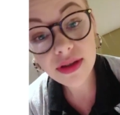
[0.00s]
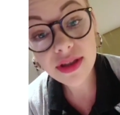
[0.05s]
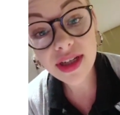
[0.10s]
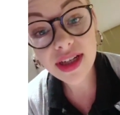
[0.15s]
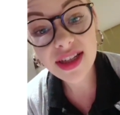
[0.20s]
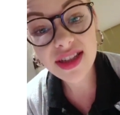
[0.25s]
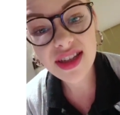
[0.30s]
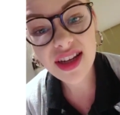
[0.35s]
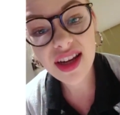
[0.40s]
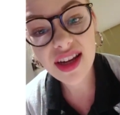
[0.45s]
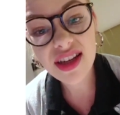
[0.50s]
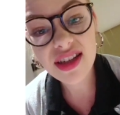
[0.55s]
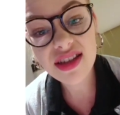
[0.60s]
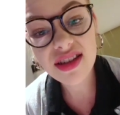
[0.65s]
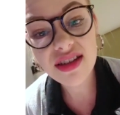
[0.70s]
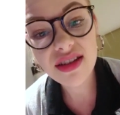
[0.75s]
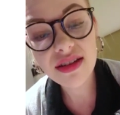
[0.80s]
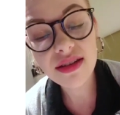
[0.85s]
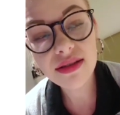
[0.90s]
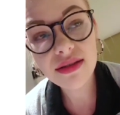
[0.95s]
six
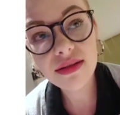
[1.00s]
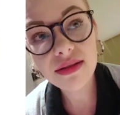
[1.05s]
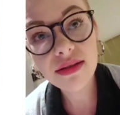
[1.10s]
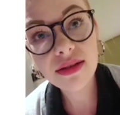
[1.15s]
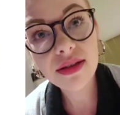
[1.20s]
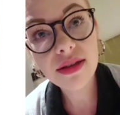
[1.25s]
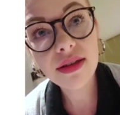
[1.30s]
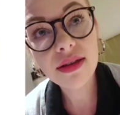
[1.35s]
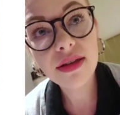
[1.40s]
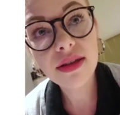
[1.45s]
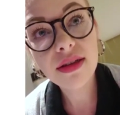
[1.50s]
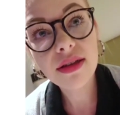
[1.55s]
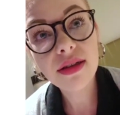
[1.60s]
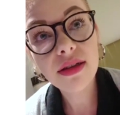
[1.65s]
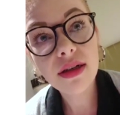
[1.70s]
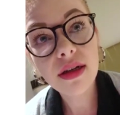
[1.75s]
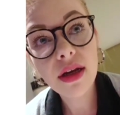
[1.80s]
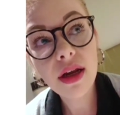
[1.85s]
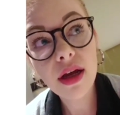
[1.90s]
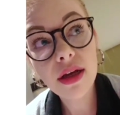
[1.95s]
days
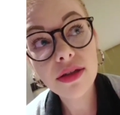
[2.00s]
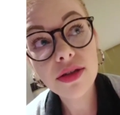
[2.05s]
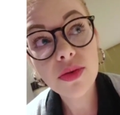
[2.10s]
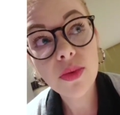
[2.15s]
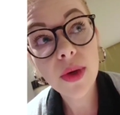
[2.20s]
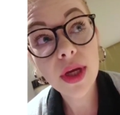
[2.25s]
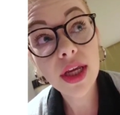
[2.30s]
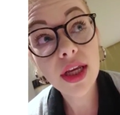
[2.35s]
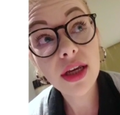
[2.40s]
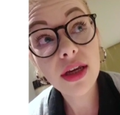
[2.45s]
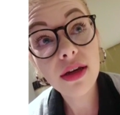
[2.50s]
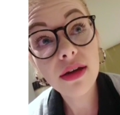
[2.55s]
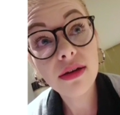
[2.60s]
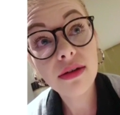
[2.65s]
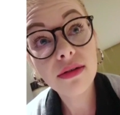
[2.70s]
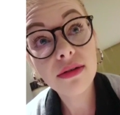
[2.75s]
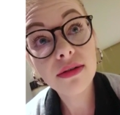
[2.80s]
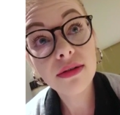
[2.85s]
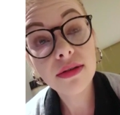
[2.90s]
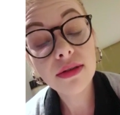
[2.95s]
last week
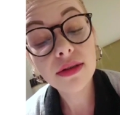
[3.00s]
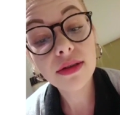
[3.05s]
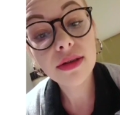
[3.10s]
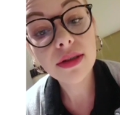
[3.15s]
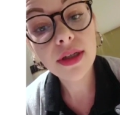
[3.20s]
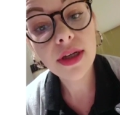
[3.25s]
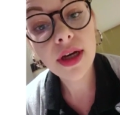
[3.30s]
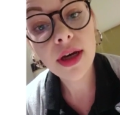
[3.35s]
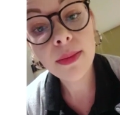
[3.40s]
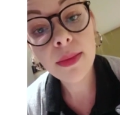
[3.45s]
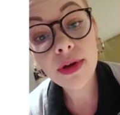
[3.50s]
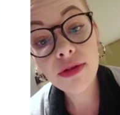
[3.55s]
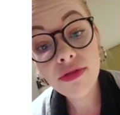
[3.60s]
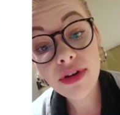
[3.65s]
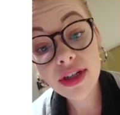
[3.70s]
um, in